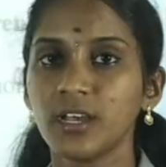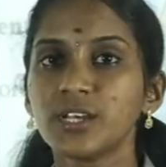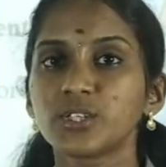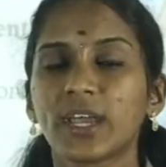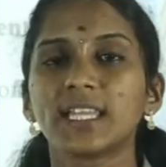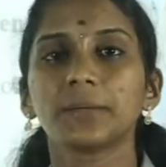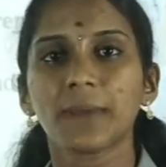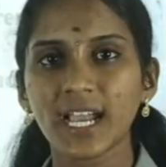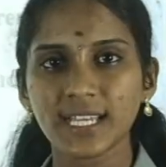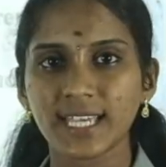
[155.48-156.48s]
So in the
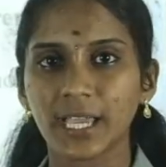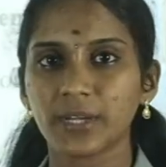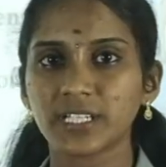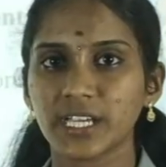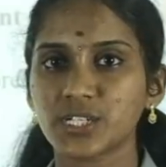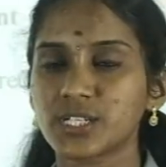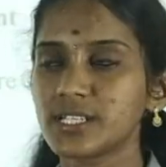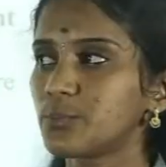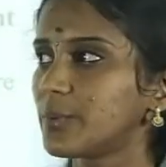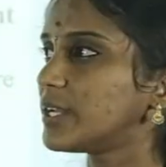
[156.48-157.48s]
market
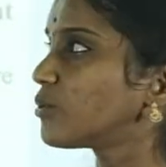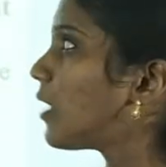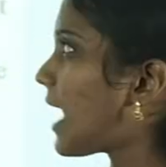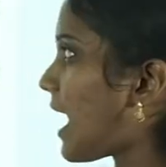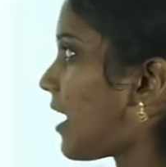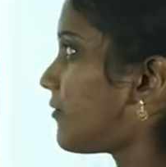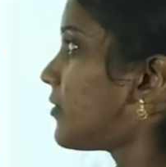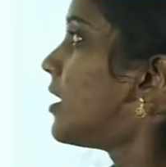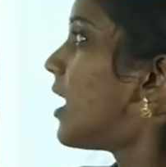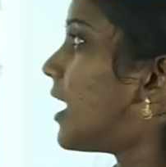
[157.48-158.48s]
segmentations, we do have
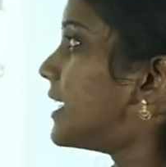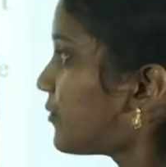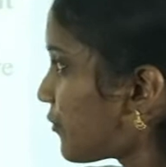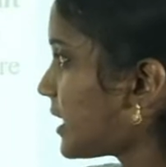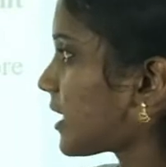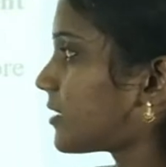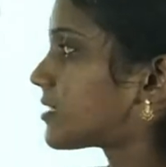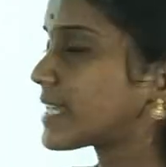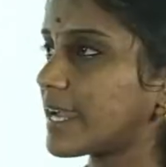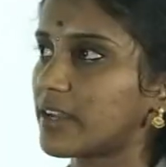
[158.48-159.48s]
different other
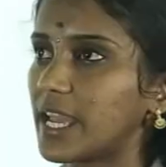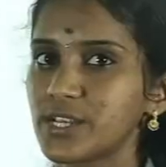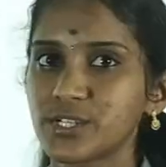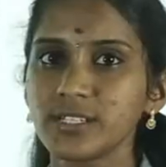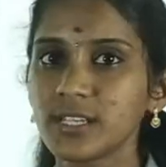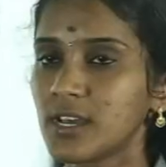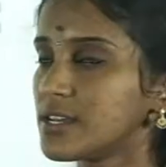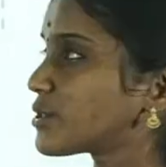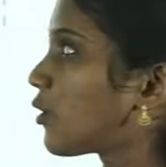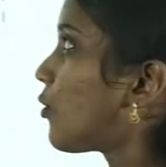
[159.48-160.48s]
segregations,
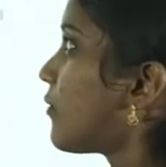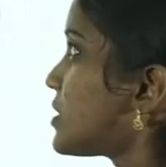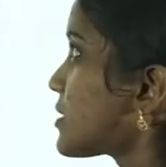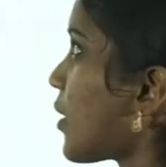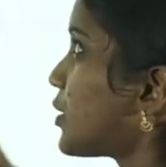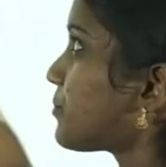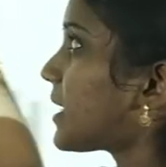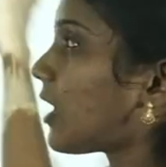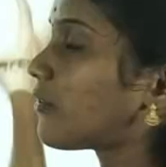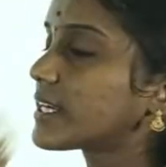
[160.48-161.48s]
so which is going to be
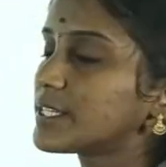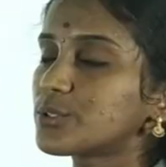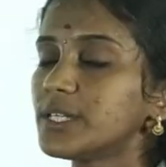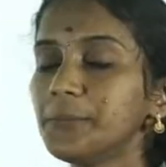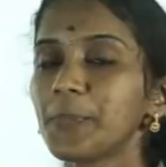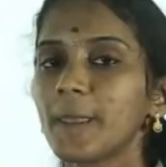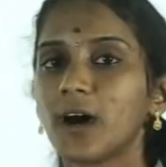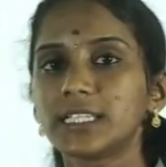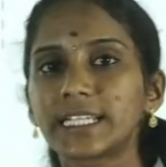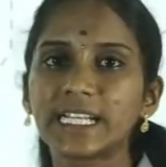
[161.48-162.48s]
covered into the
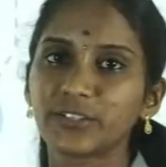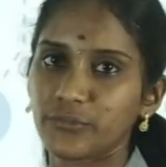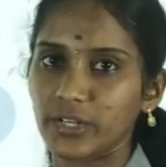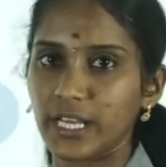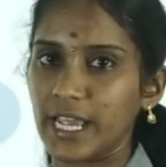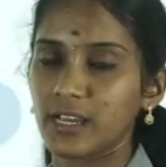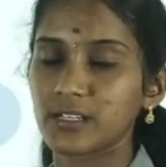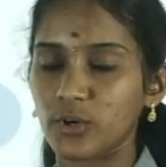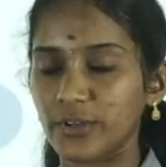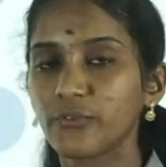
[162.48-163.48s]

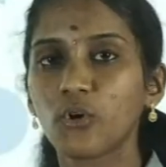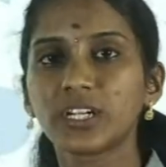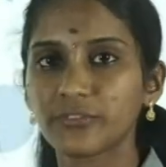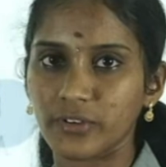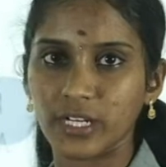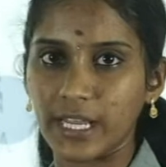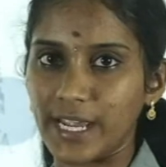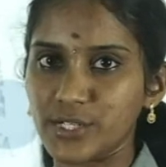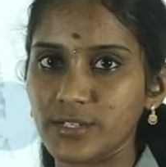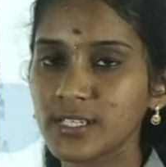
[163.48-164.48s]
four different
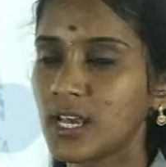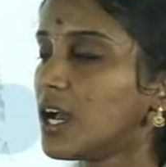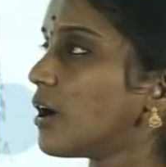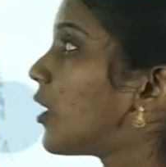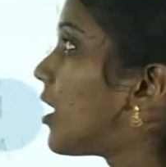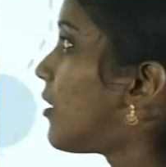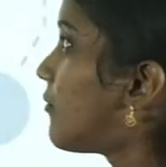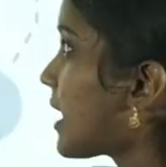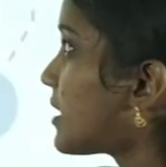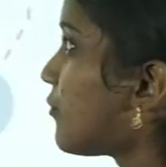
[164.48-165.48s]
natures,
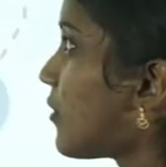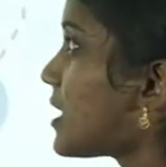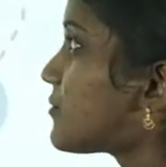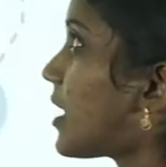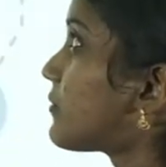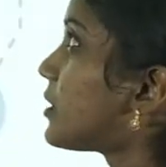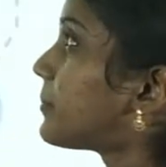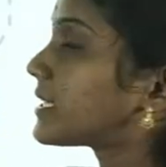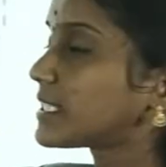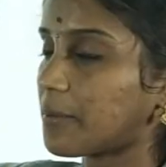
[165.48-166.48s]
where the first one will be
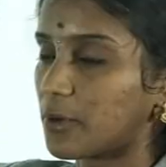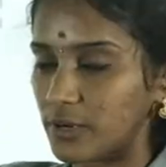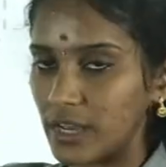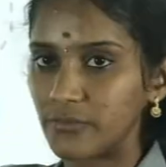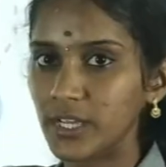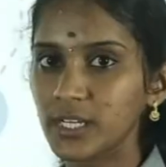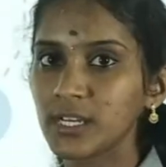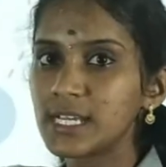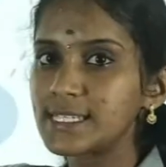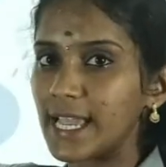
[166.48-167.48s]
the demographic,
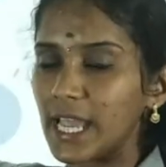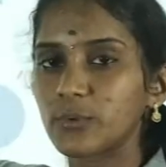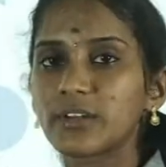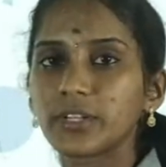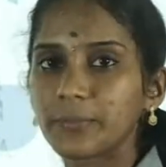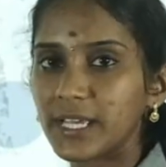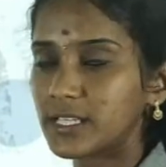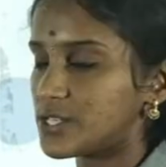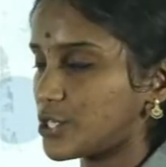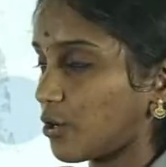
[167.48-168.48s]
second one will be
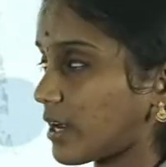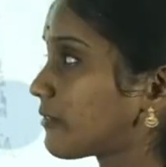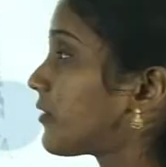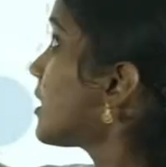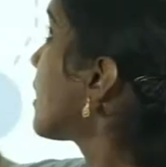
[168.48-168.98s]
the geographic,